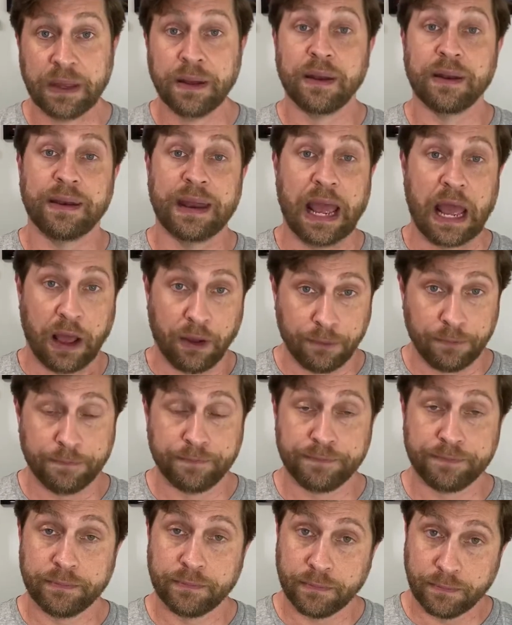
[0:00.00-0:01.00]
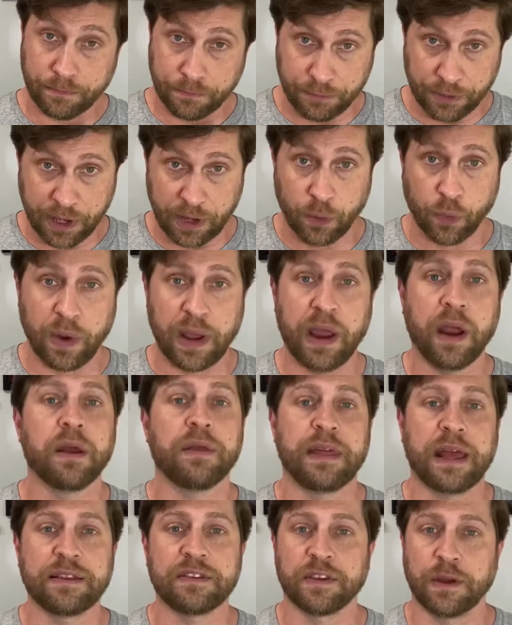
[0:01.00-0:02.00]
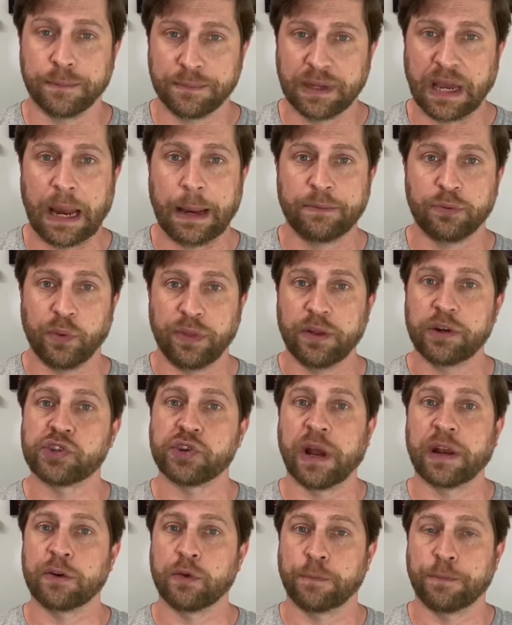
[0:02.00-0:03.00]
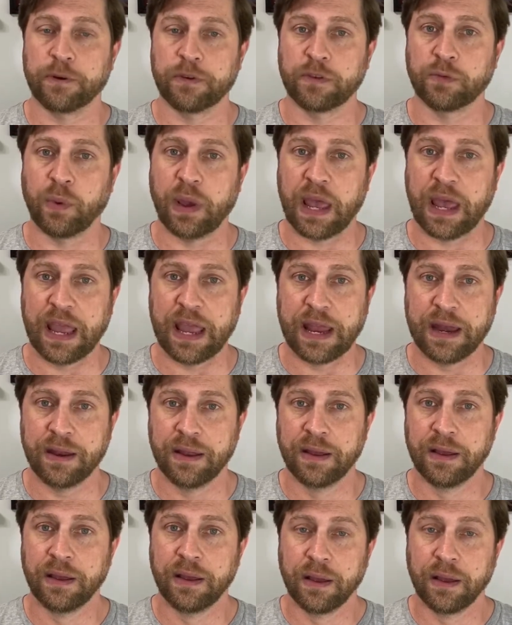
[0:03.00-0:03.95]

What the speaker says: Now, be aware that sometimes when they're trying to persuade,